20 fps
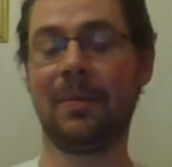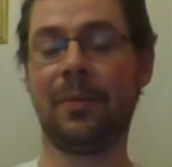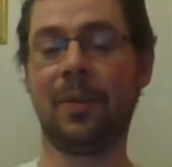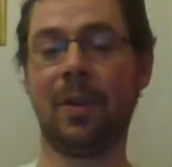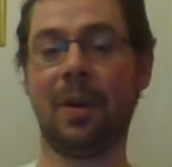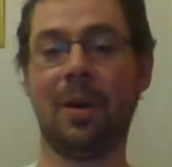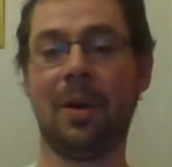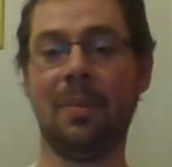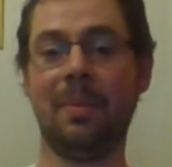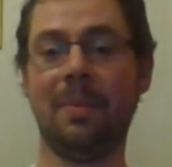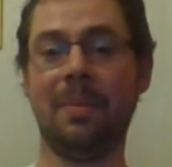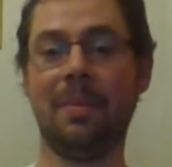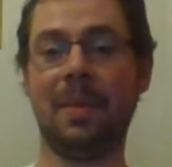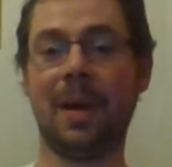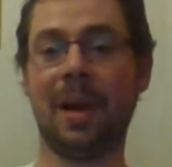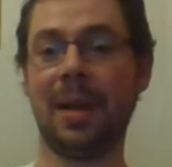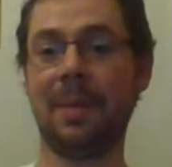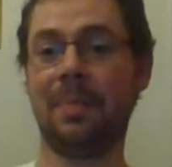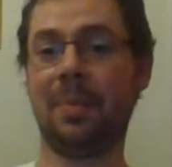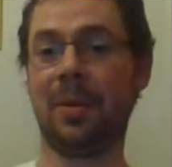From
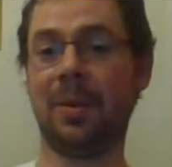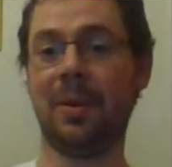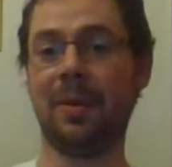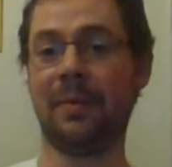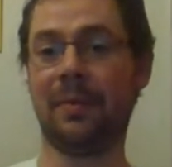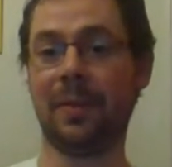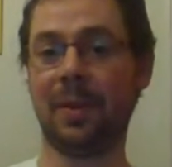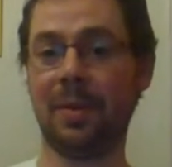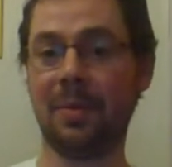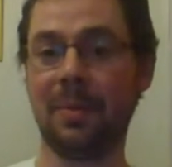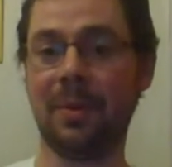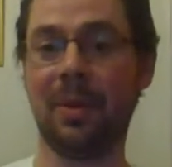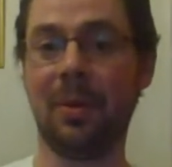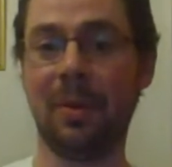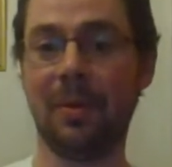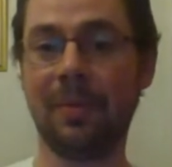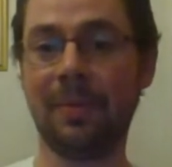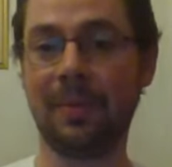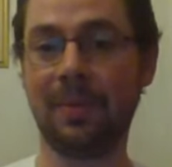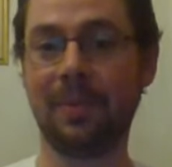my point of view,
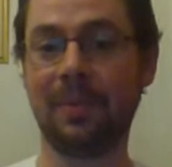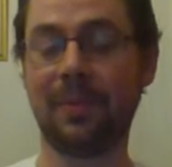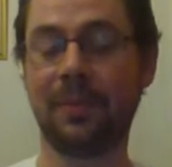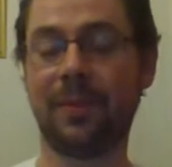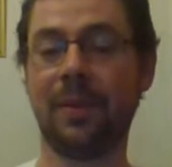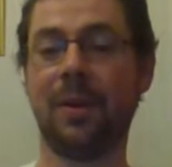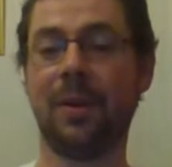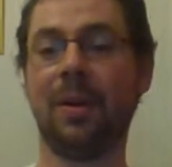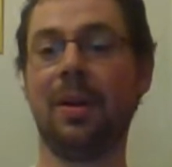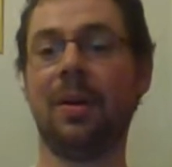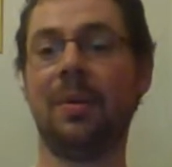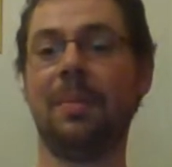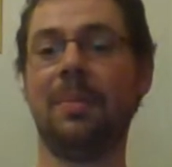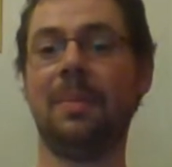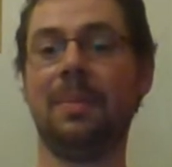or from...